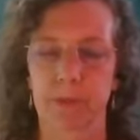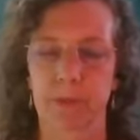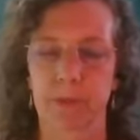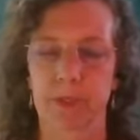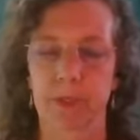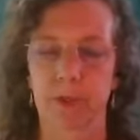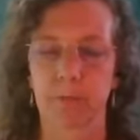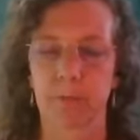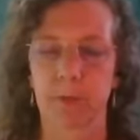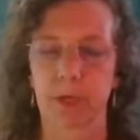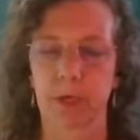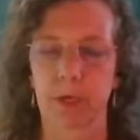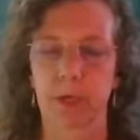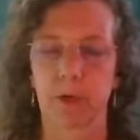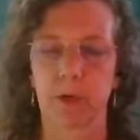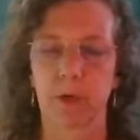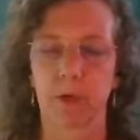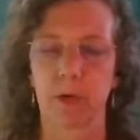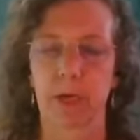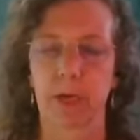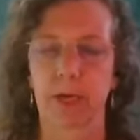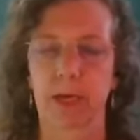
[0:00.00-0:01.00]
So I'm going to
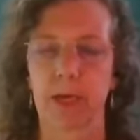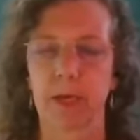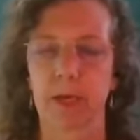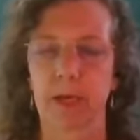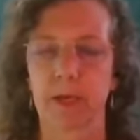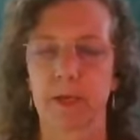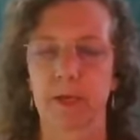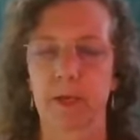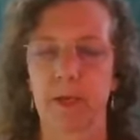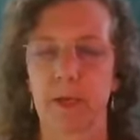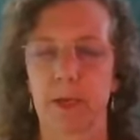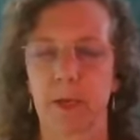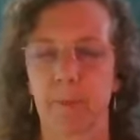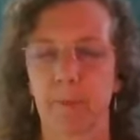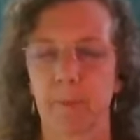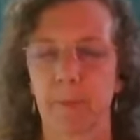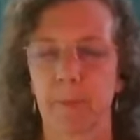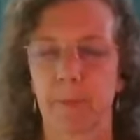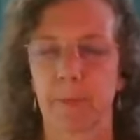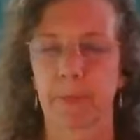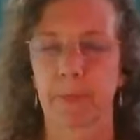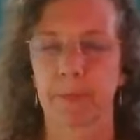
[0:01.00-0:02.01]
go ahead
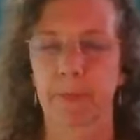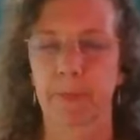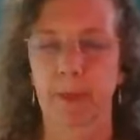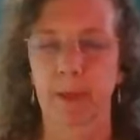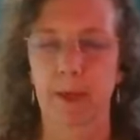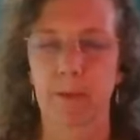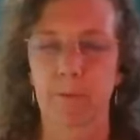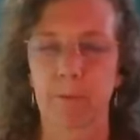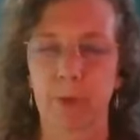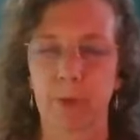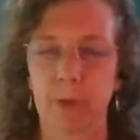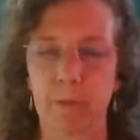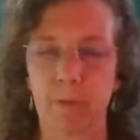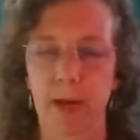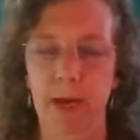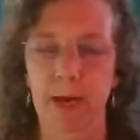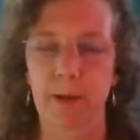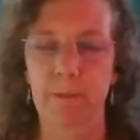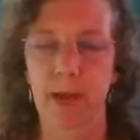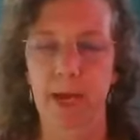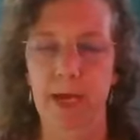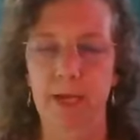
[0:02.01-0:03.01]
and put
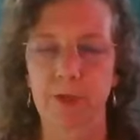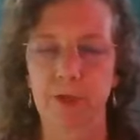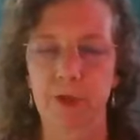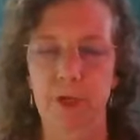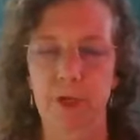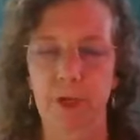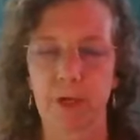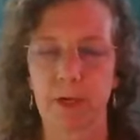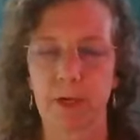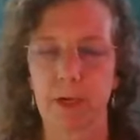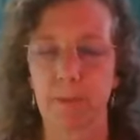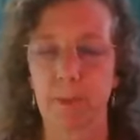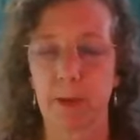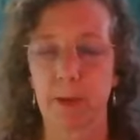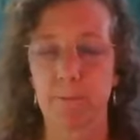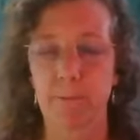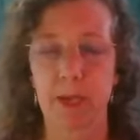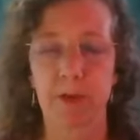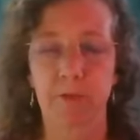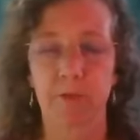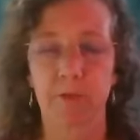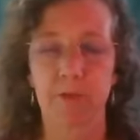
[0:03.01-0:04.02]
my imaginary, my
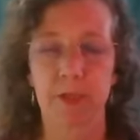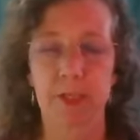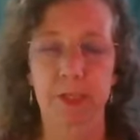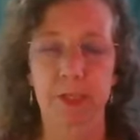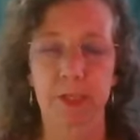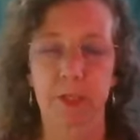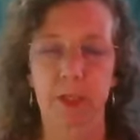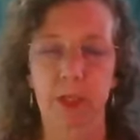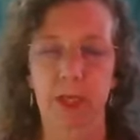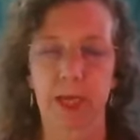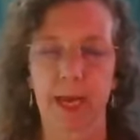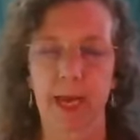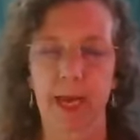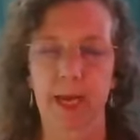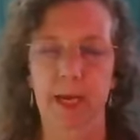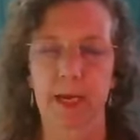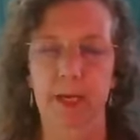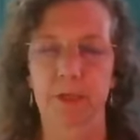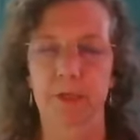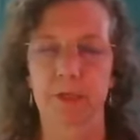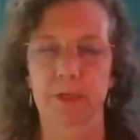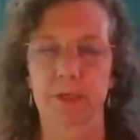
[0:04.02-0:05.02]
metaphysical
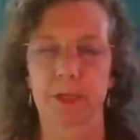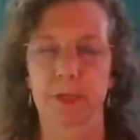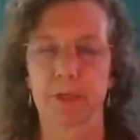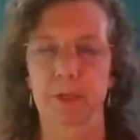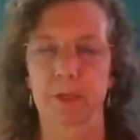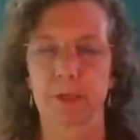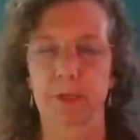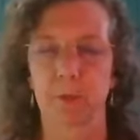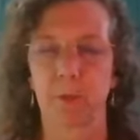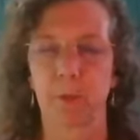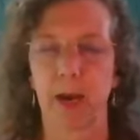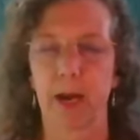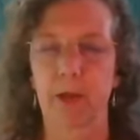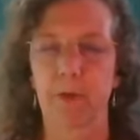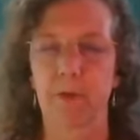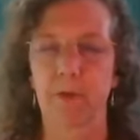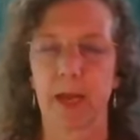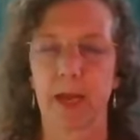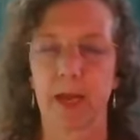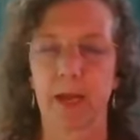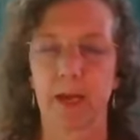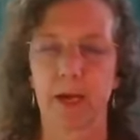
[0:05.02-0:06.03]
hands and
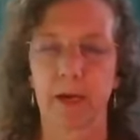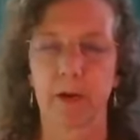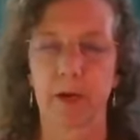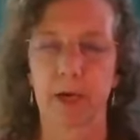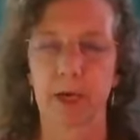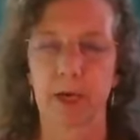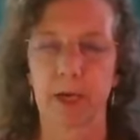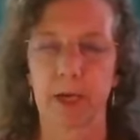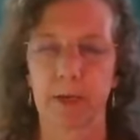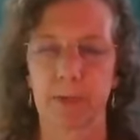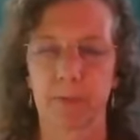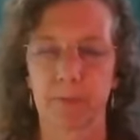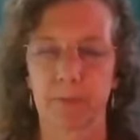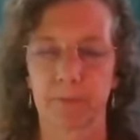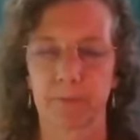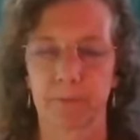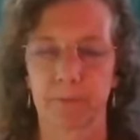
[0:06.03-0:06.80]
surround that area.